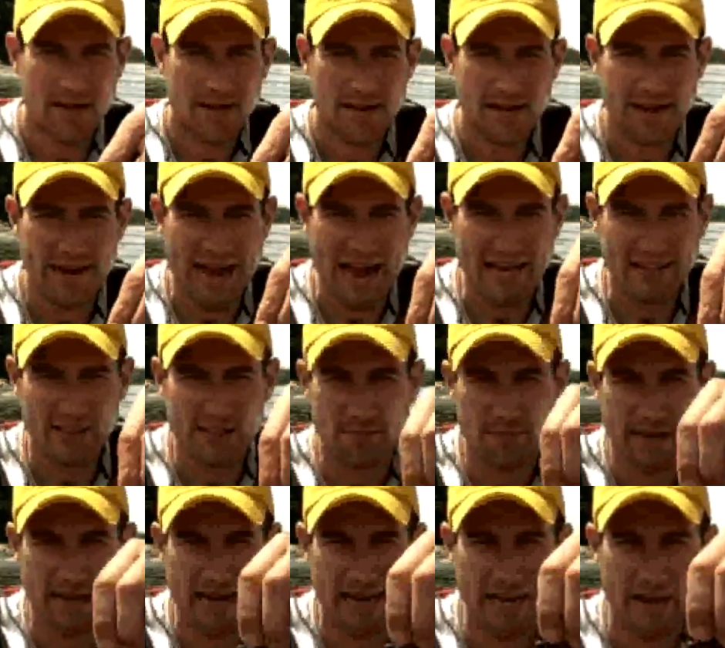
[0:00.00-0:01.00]
And that to
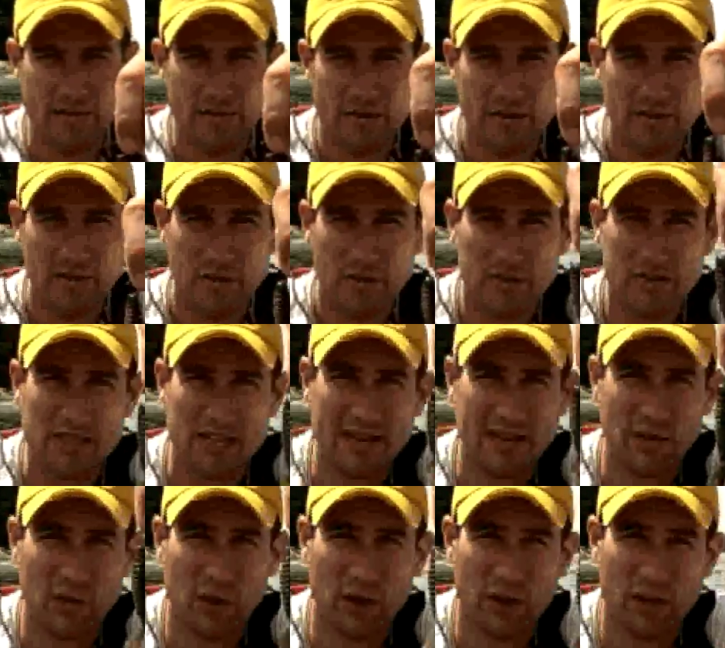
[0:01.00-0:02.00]
me looks like
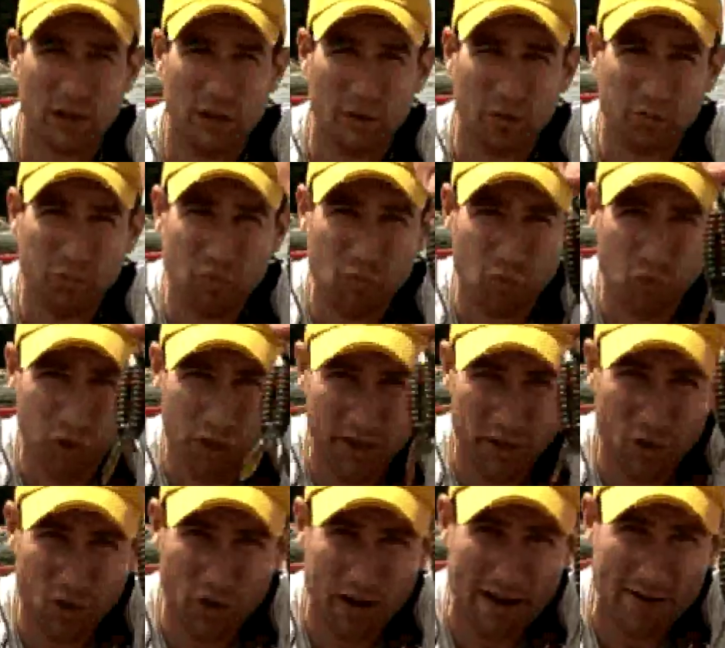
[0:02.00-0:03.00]
a little
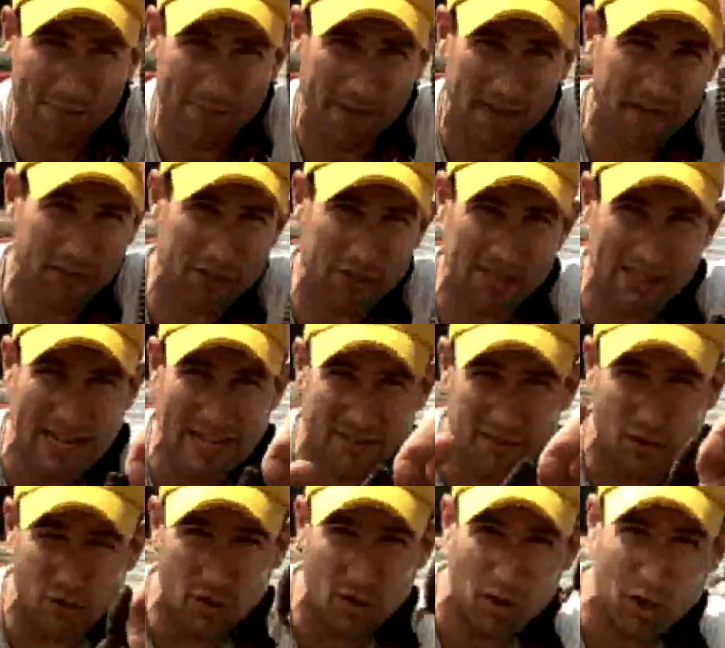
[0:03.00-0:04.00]
crayfish. You got
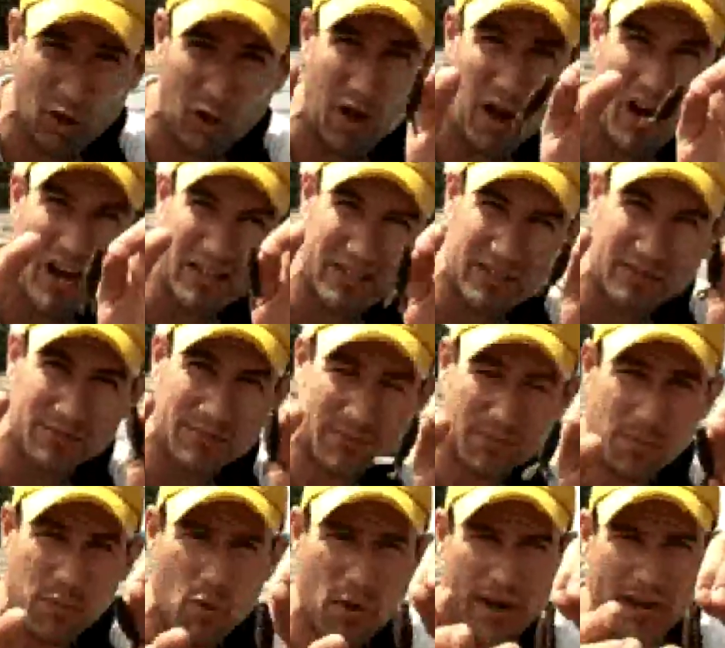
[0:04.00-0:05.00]
the little claws
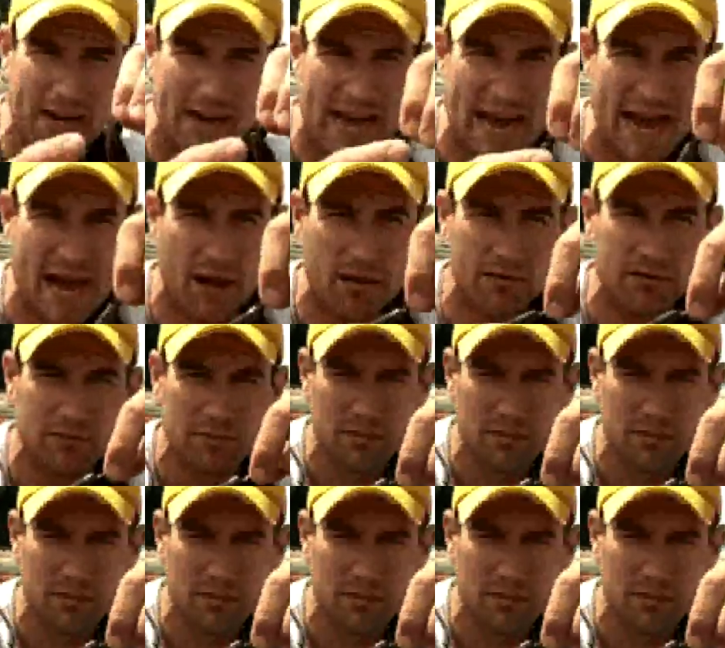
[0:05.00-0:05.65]
pointed out.